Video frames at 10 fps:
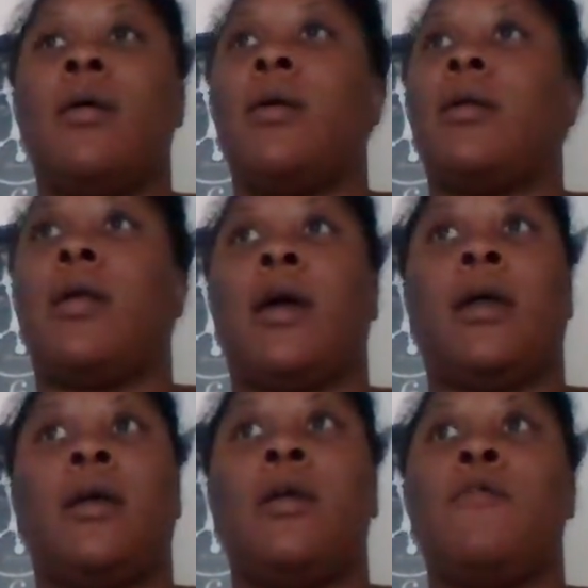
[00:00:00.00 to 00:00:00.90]

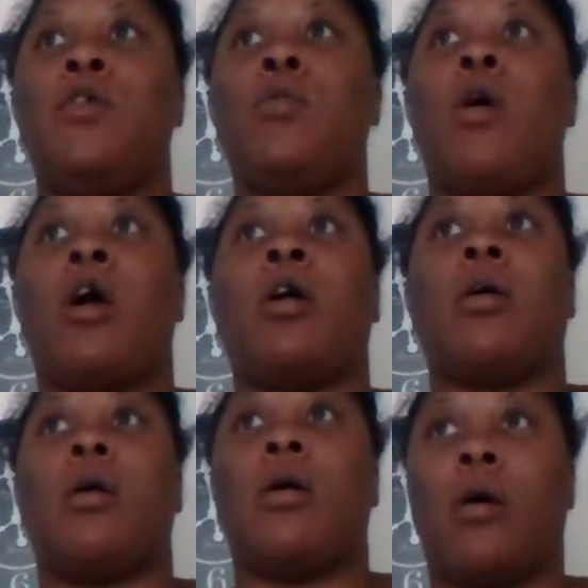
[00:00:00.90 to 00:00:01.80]
Like, if you aren't
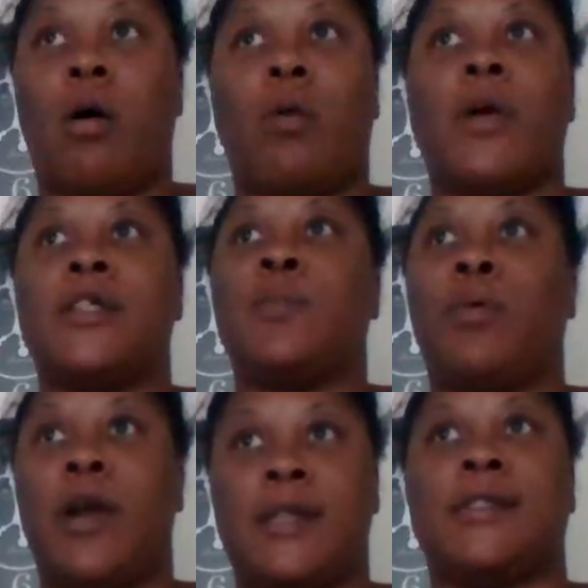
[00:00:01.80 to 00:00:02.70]
always
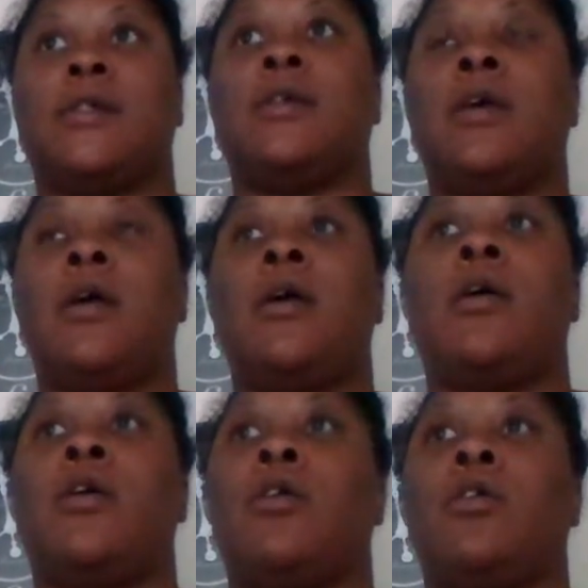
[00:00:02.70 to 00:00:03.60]
present,
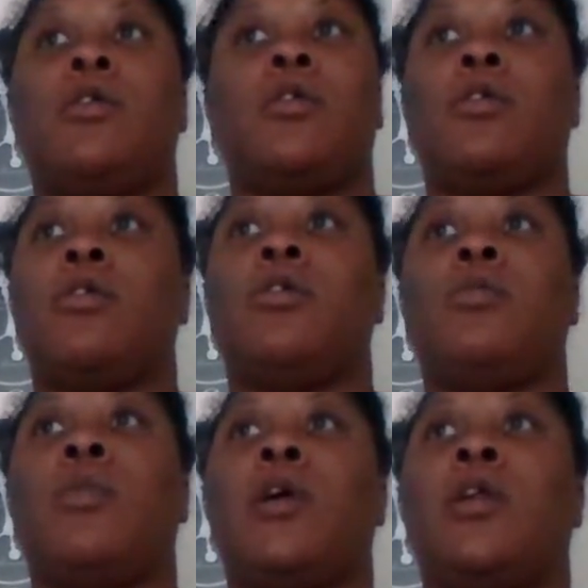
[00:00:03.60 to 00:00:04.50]
you
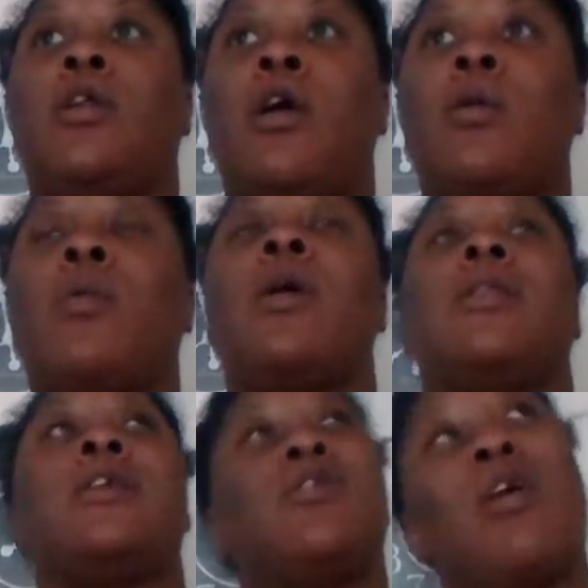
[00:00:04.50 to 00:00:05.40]
wouldn't know.
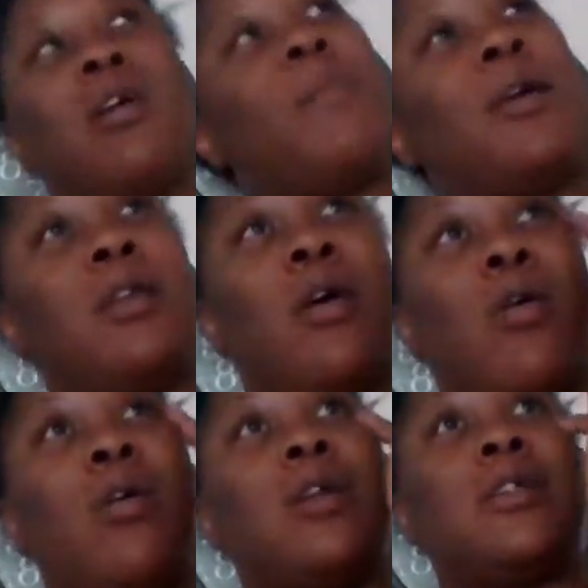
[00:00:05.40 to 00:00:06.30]
They talk about that
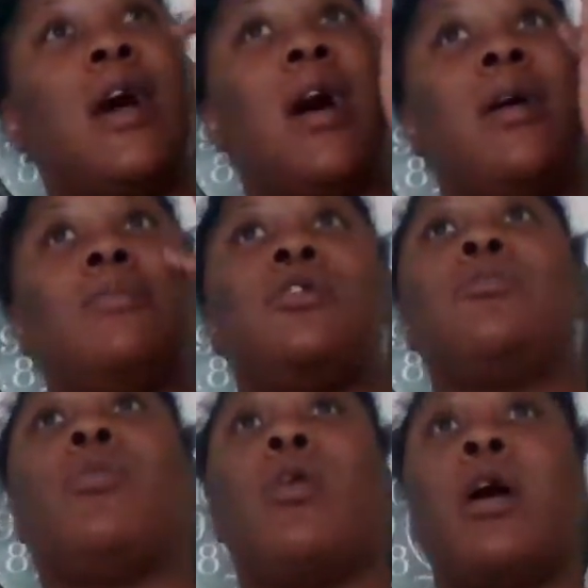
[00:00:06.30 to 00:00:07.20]
all the time
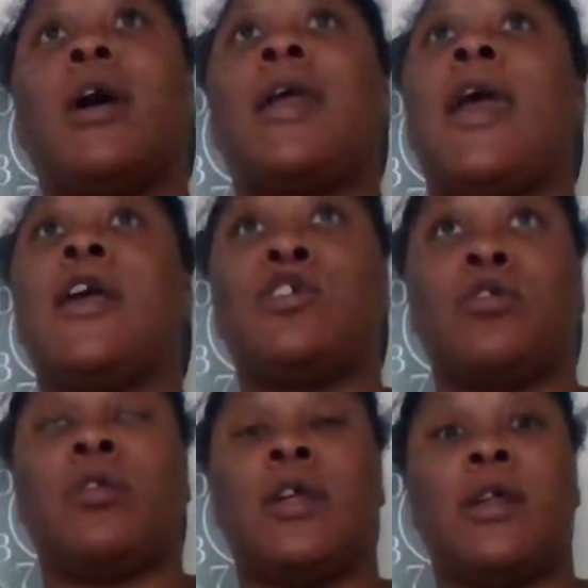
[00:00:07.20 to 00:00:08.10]
too, or
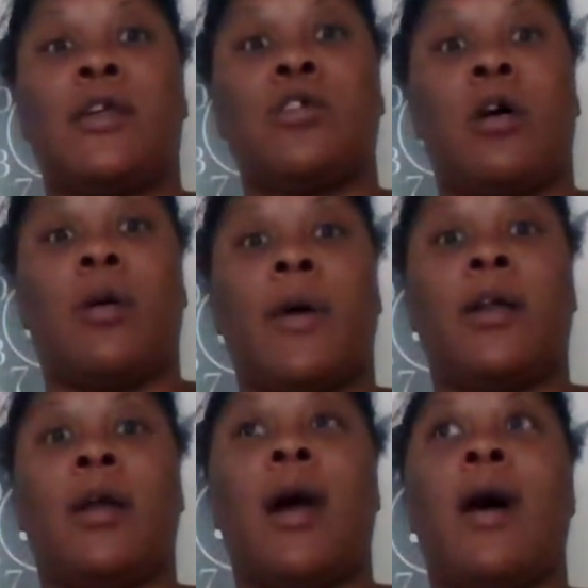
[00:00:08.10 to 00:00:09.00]
occasionally they talk about
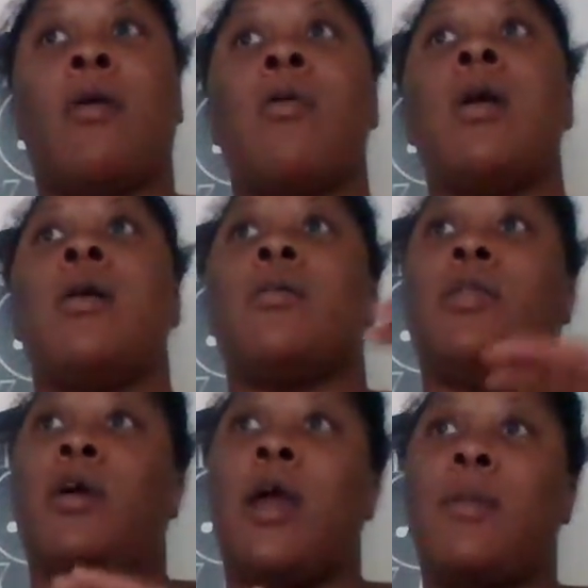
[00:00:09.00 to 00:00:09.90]
it, how
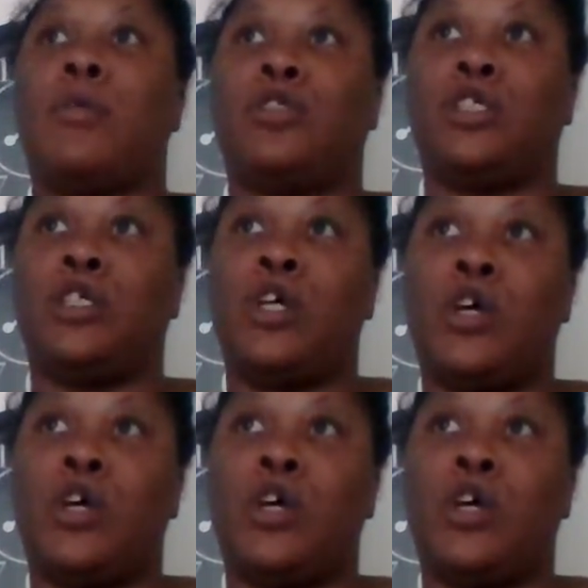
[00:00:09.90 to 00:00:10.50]
they're able to,